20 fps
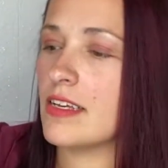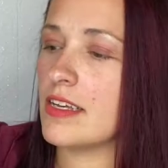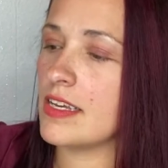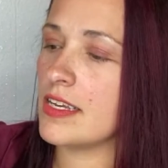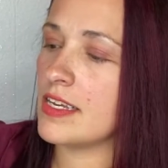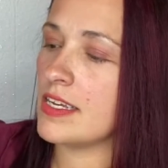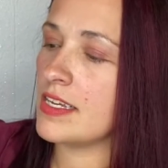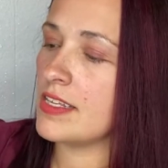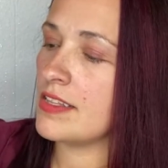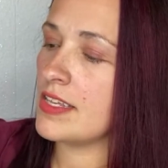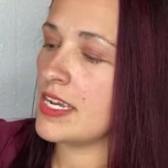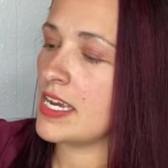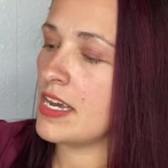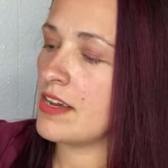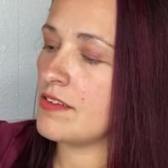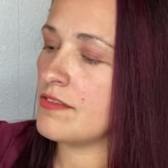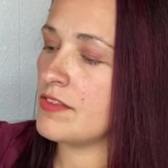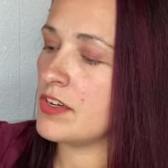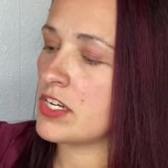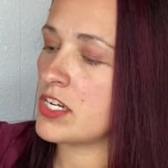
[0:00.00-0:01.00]
And they
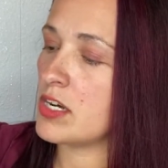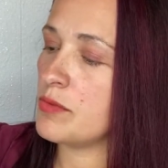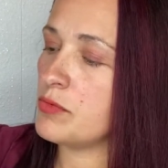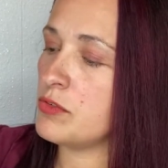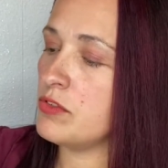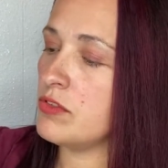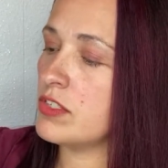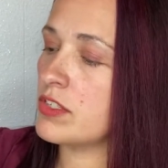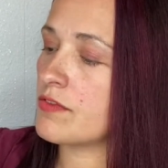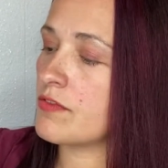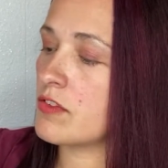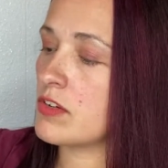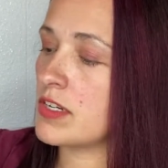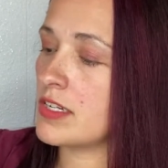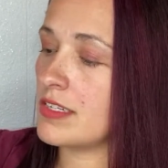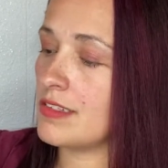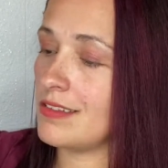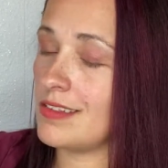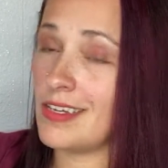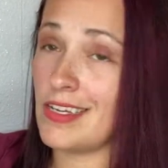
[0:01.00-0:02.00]
have a couple
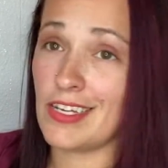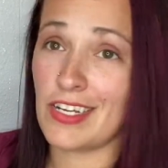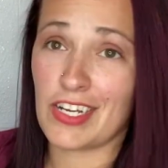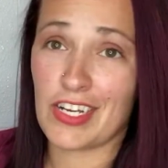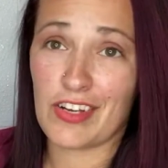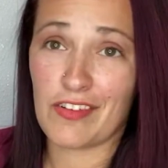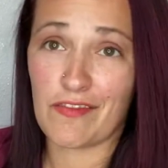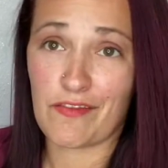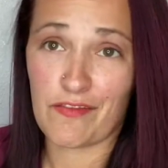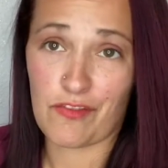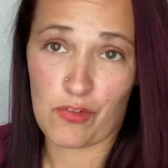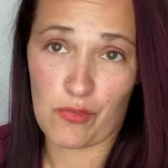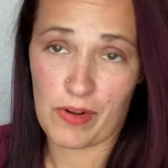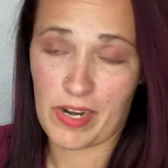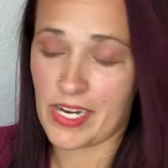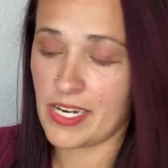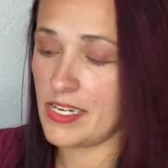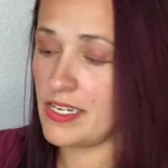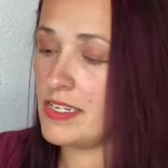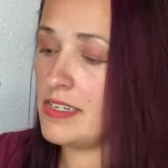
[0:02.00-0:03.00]
different like
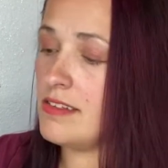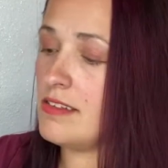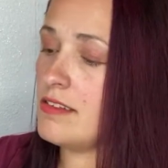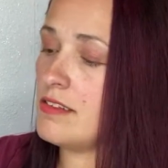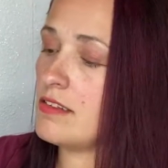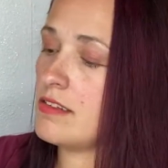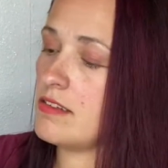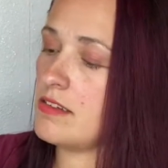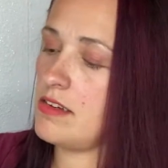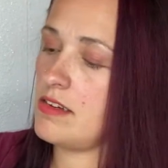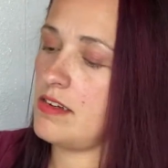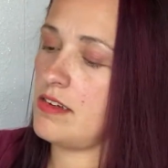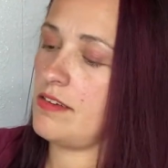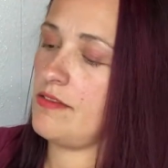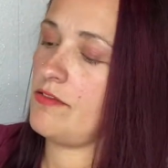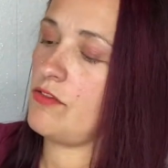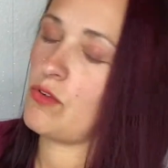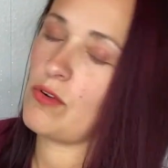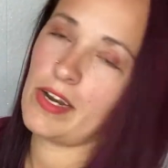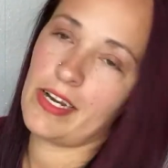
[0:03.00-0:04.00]
varieties,
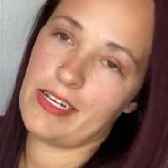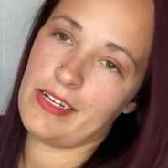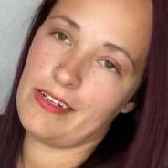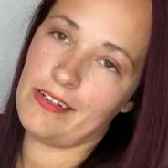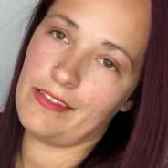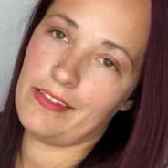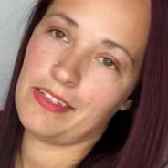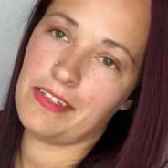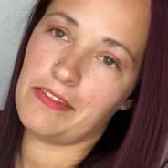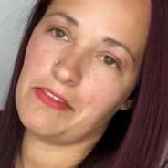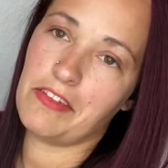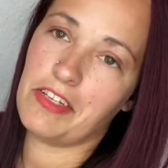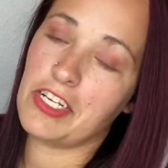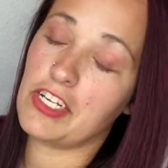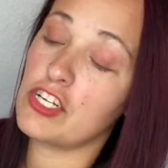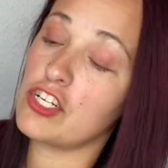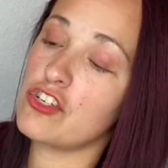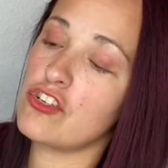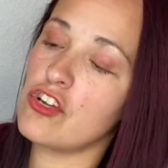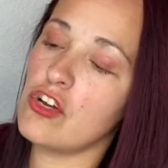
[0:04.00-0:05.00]

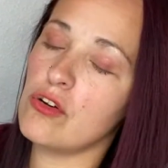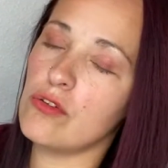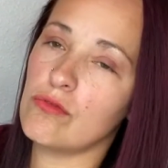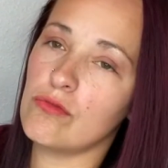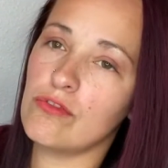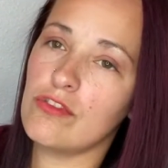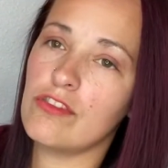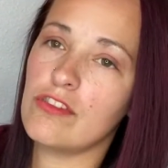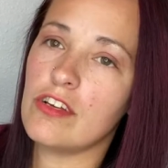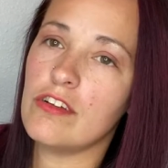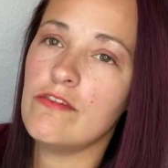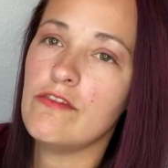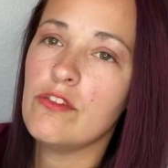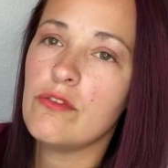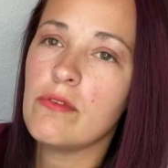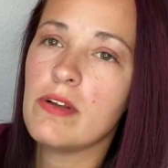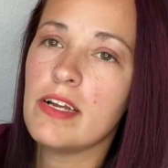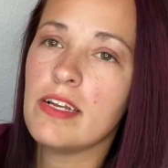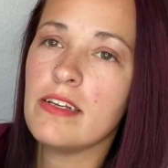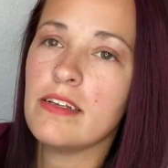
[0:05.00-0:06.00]
like tones of the
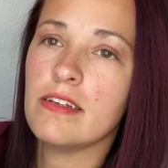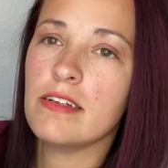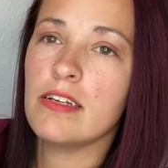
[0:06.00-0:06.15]
red.